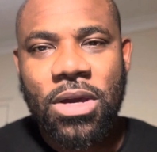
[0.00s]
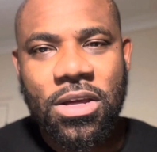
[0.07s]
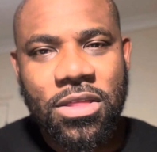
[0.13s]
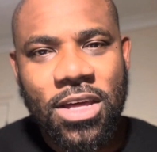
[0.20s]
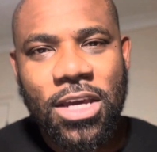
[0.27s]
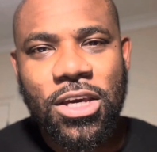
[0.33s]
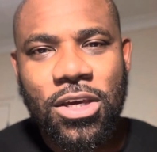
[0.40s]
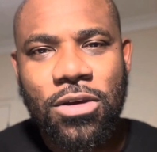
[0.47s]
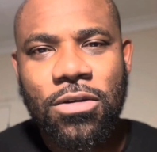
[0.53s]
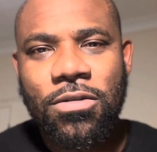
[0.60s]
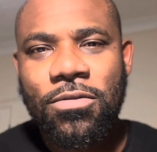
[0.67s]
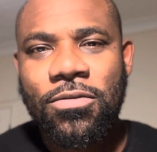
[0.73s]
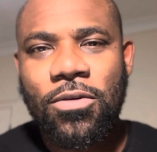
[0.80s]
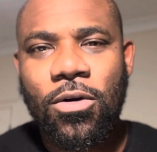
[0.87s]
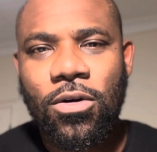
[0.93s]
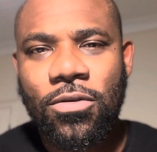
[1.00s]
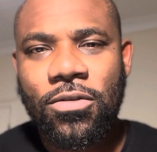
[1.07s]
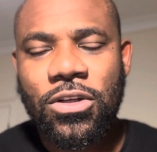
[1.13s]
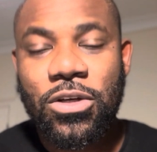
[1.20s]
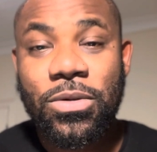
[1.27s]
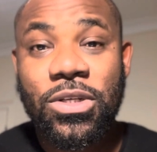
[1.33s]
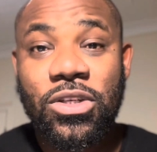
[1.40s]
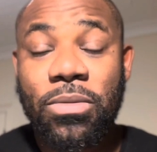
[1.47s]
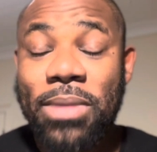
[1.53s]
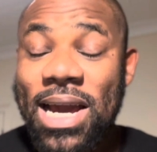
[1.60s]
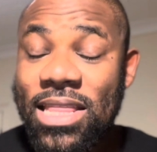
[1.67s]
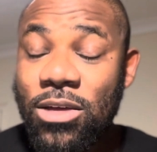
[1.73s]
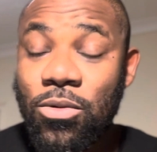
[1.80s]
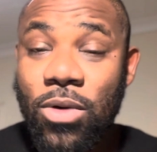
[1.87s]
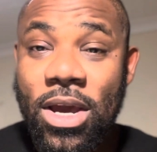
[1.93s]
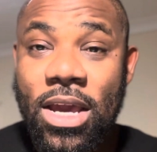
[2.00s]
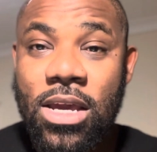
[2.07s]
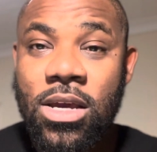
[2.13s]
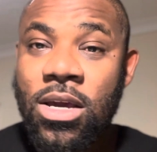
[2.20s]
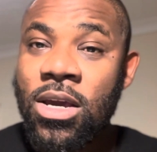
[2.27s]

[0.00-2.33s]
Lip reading: Thank you for doing so. By the way,